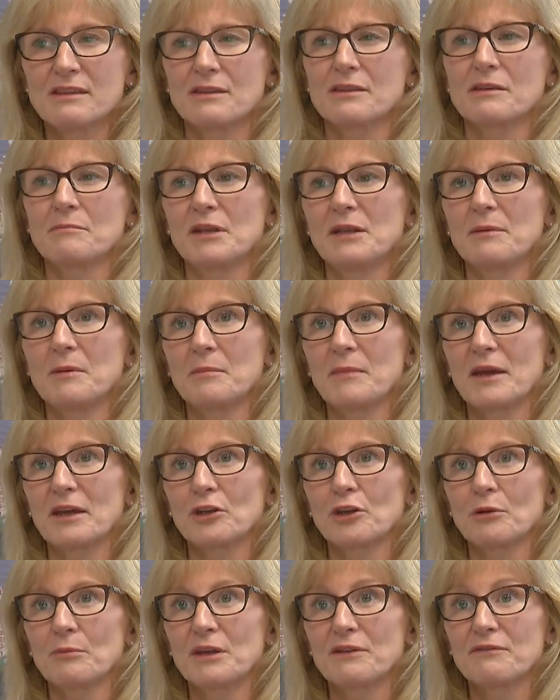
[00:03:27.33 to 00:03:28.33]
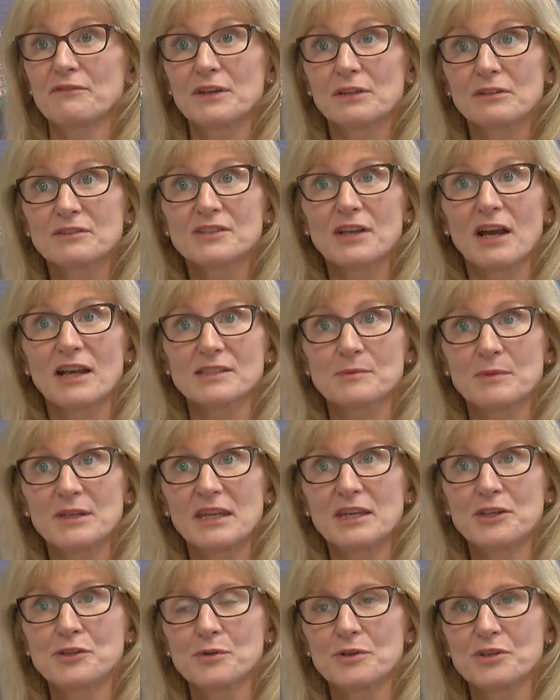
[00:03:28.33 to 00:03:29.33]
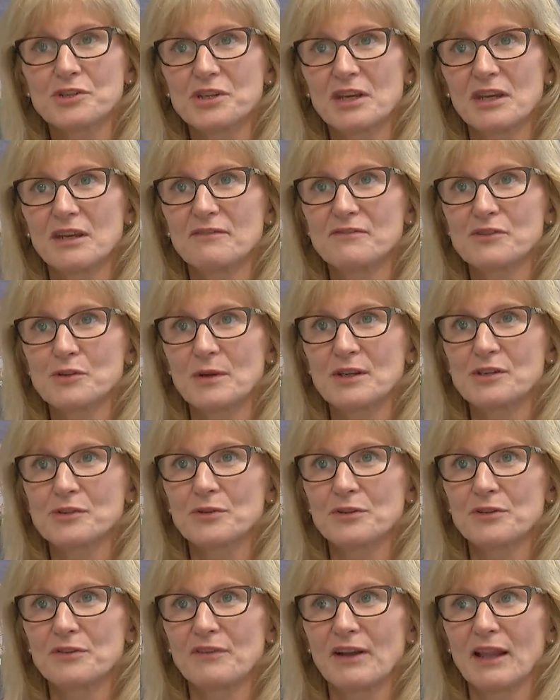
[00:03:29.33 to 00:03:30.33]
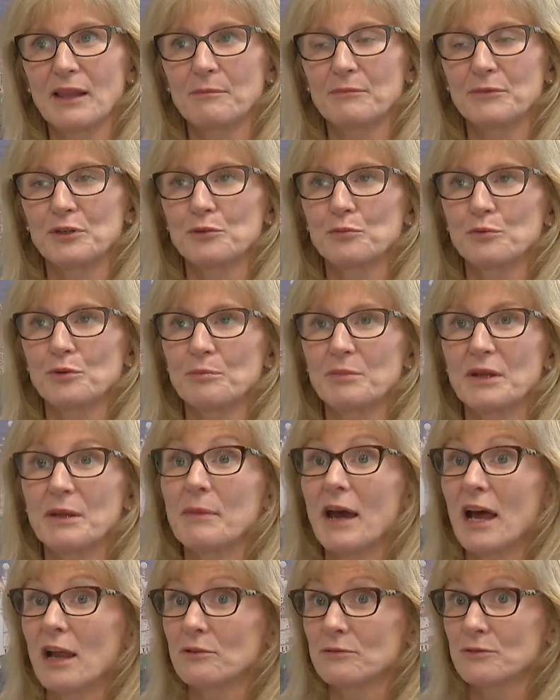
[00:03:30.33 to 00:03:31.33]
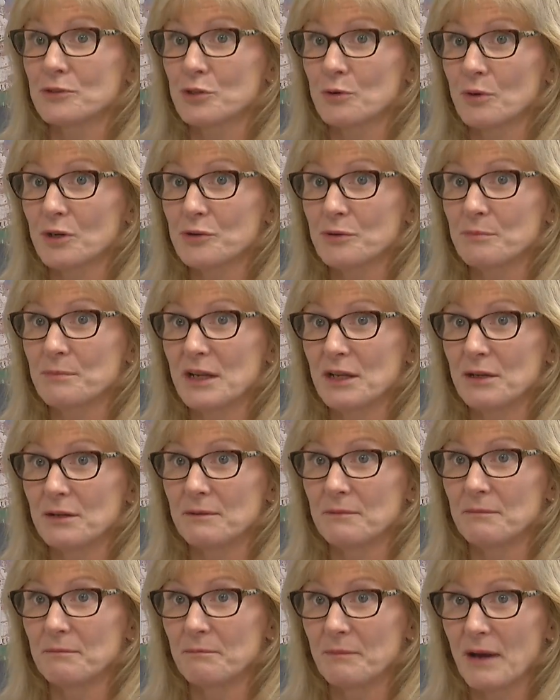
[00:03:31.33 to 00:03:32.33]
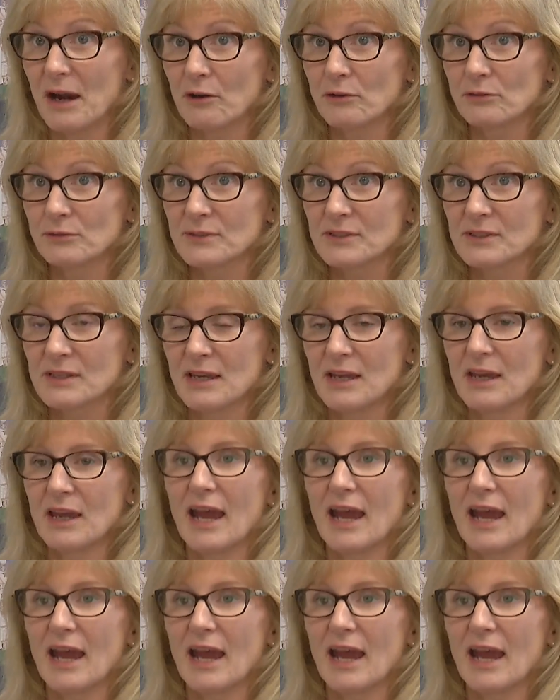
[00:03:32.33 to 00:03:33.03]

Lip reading: that the minimum economic field size we need to achieve to enter a development would be about 200 million barrels,